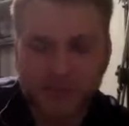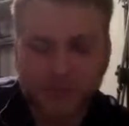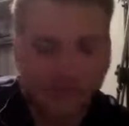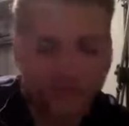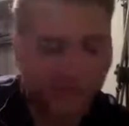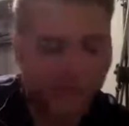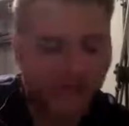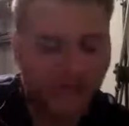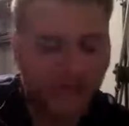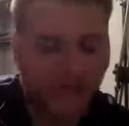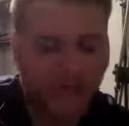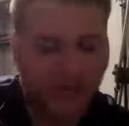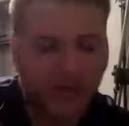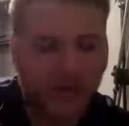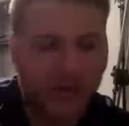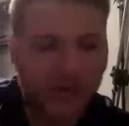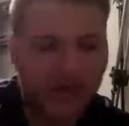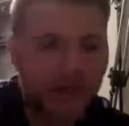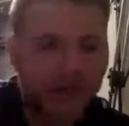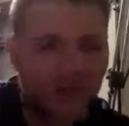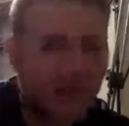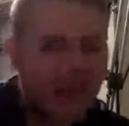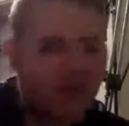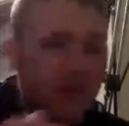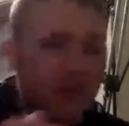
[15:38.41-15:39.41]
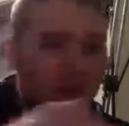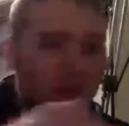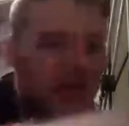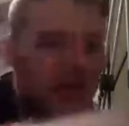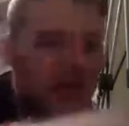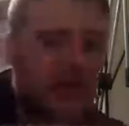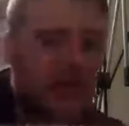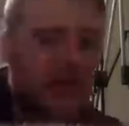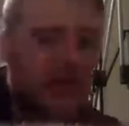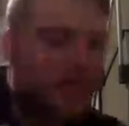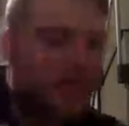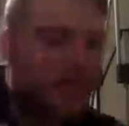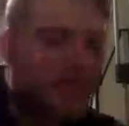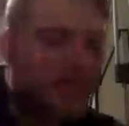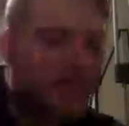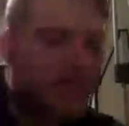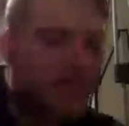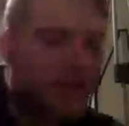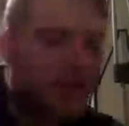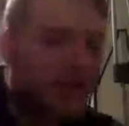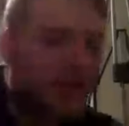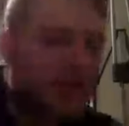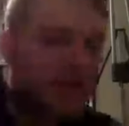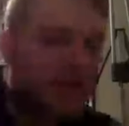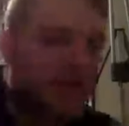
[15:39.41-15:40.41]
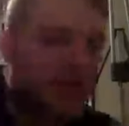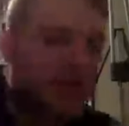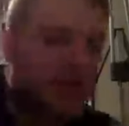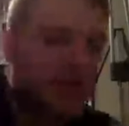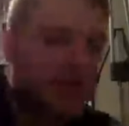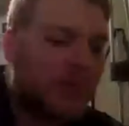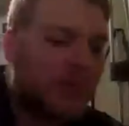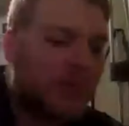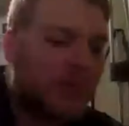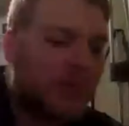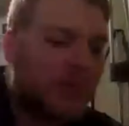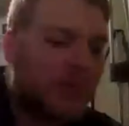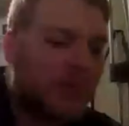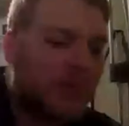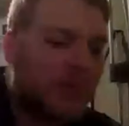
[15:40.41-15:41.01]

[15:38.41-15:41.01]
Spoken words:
Moving forward, let me plug in my computer